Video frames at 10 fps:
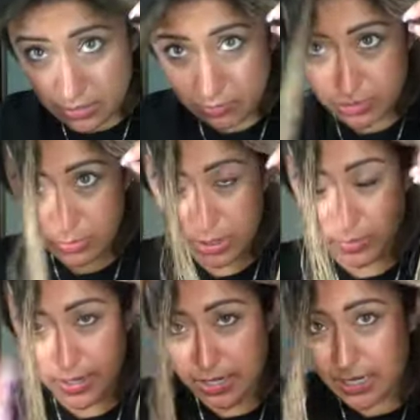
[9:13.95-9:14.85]
with a better
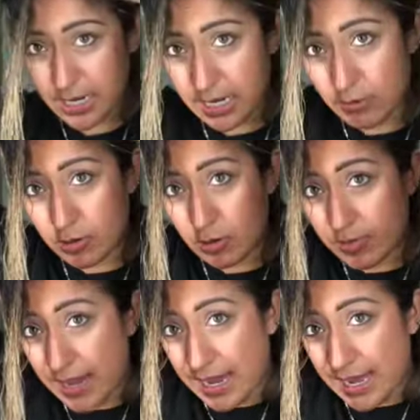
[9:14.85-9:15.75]
part, and I will go
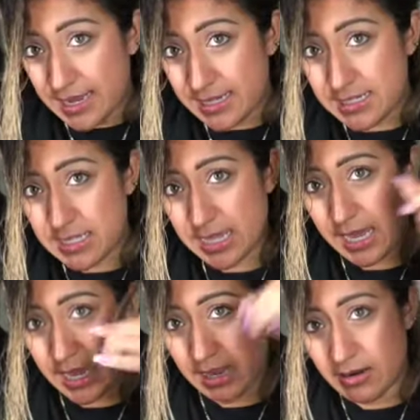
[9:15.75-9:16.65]
behind the
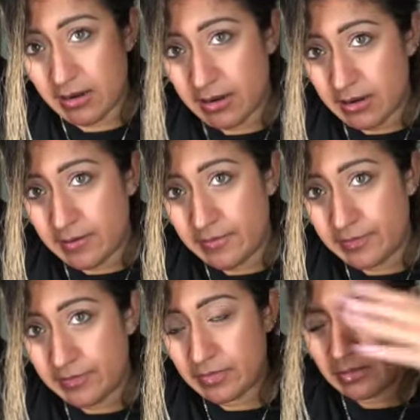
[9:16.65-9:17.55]
hair,
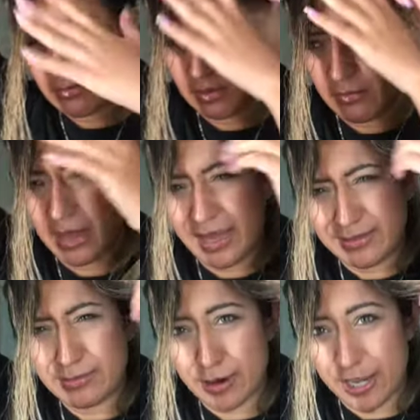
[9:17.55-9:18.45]
behind
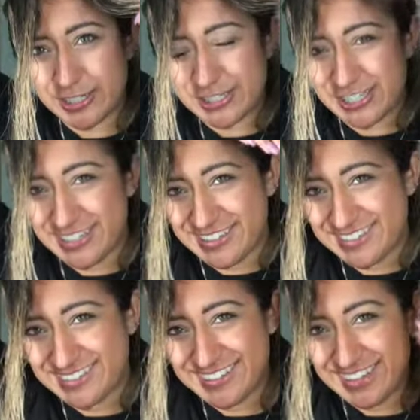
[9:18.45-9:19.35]
the brush,
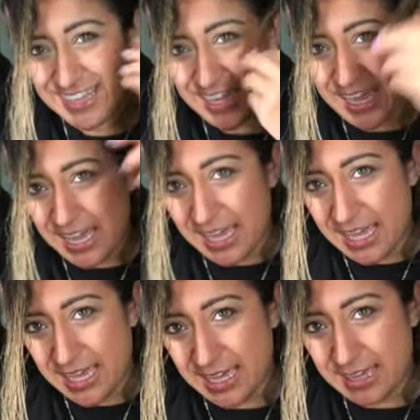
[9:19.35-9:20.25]

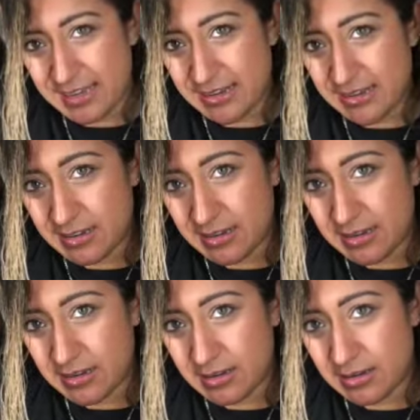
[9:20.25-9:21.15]
and
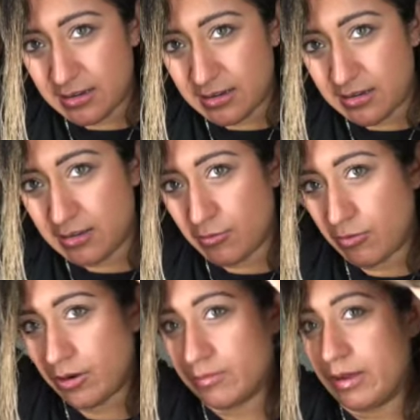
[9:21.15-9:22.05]

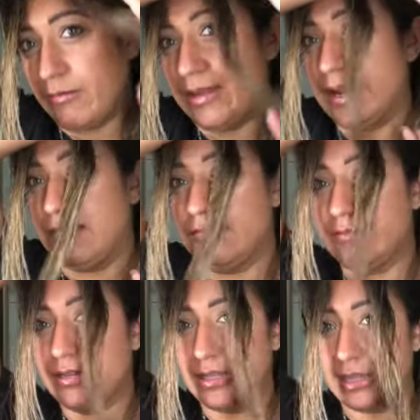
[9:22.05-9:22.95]
work my way down
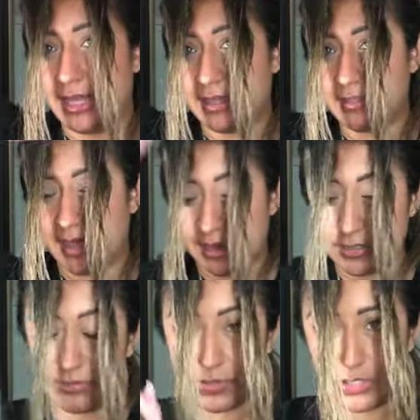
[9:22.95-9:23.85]
like that.
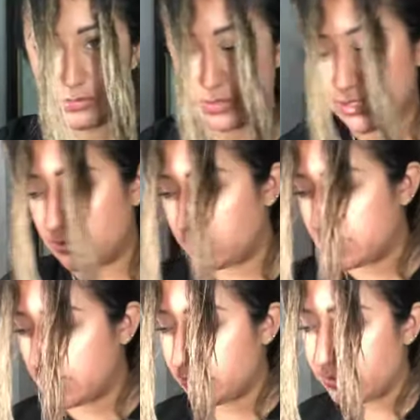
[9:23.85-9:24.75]
But you will see once
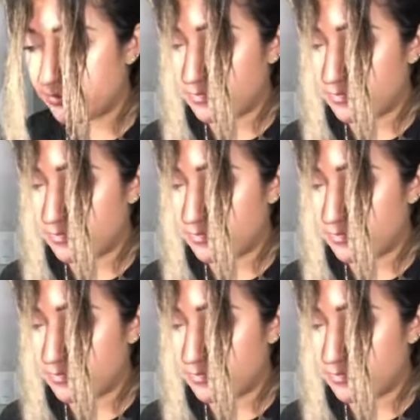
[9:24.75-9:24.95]
I do it.